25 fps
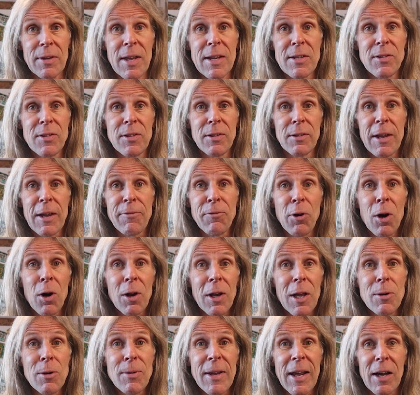They've
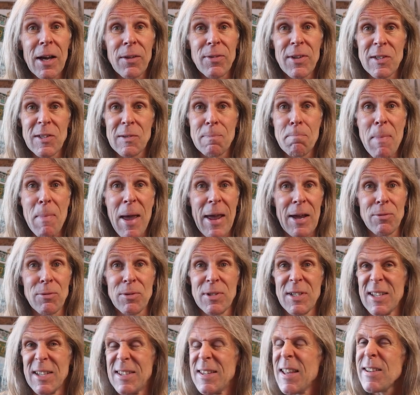hollowed out this
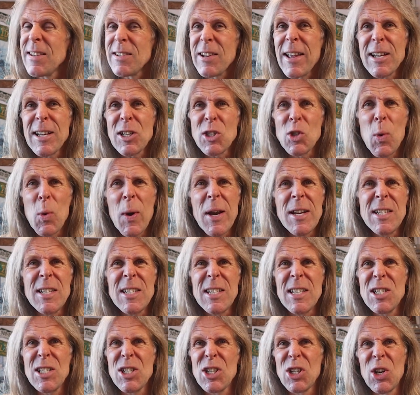mountain. There's like
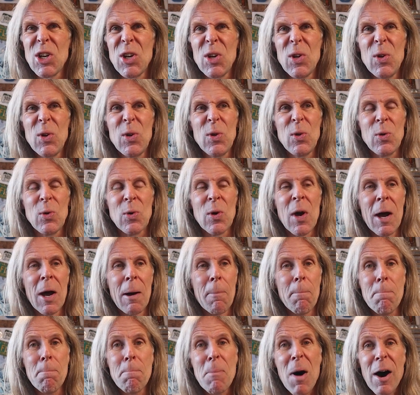22
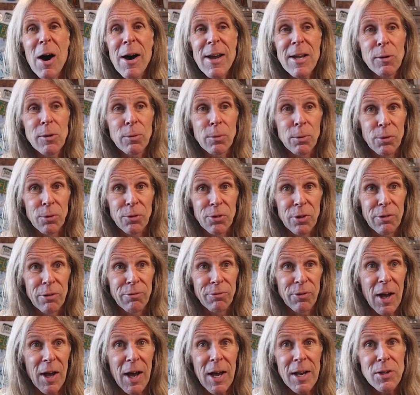miles
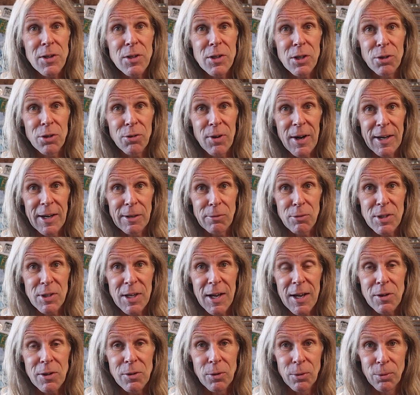of underground
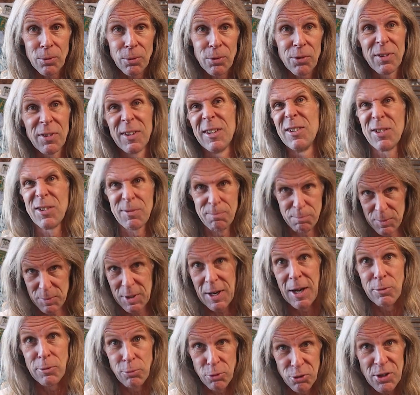tunnels, as
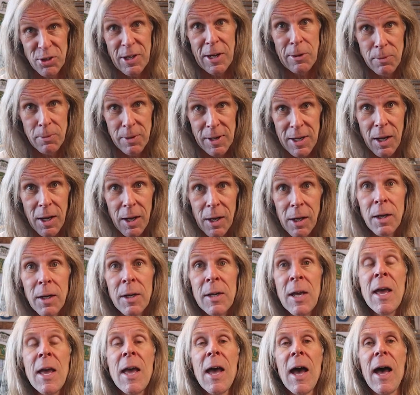tunnels generally are,
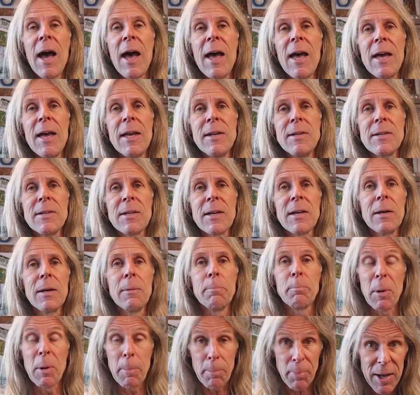and
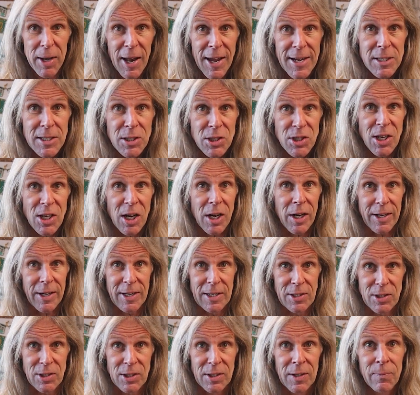but plain
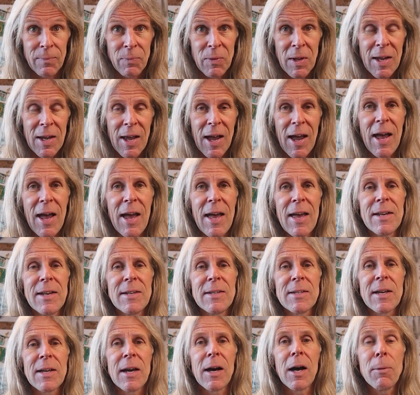size.
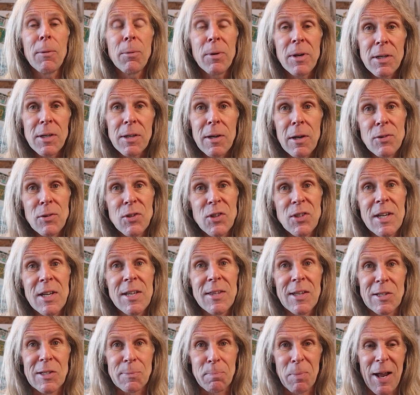And I wanted to go and see
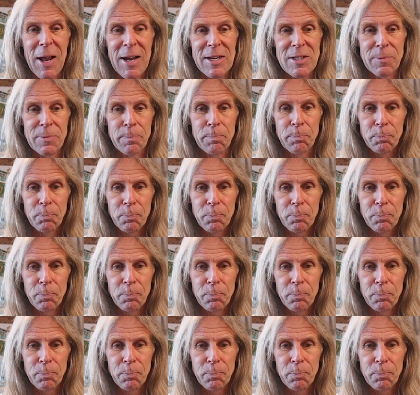this place.